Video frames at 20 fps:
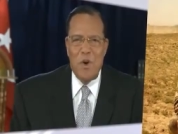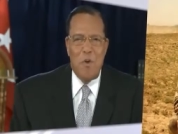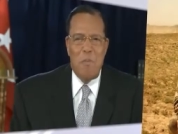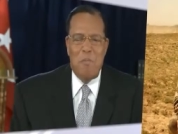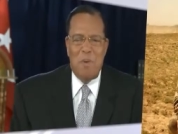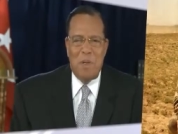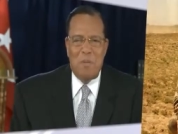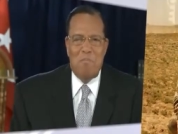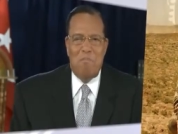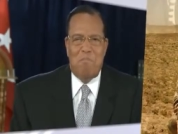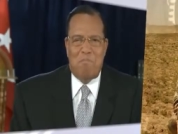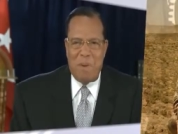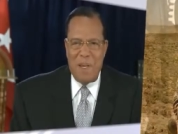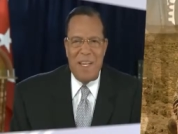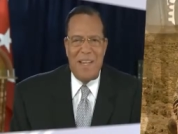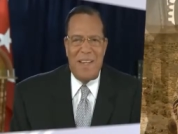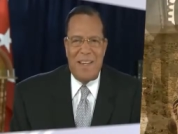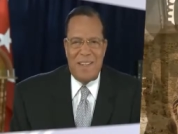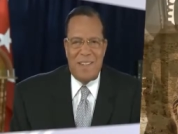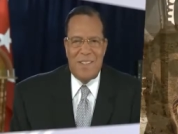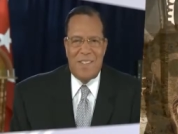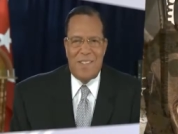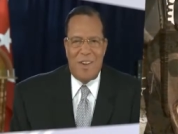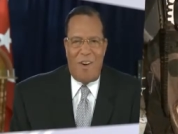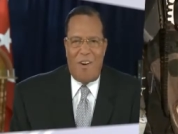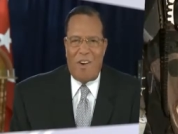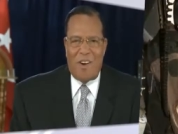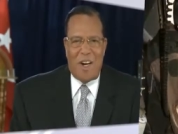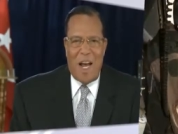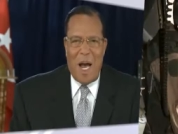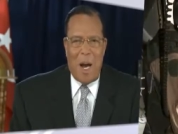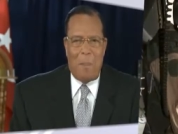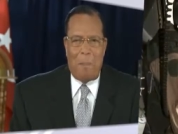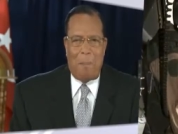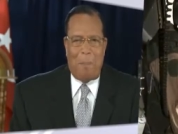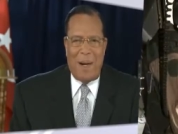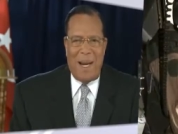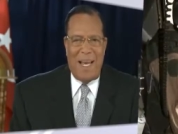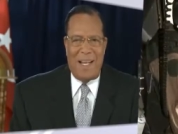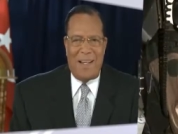human beings on our
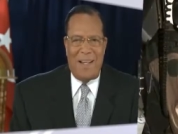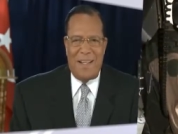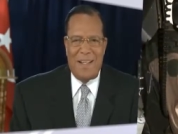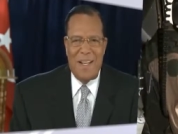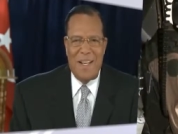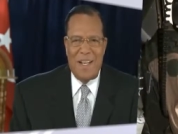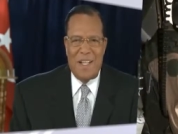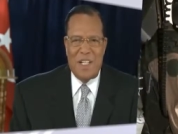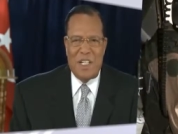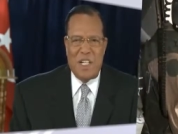planet,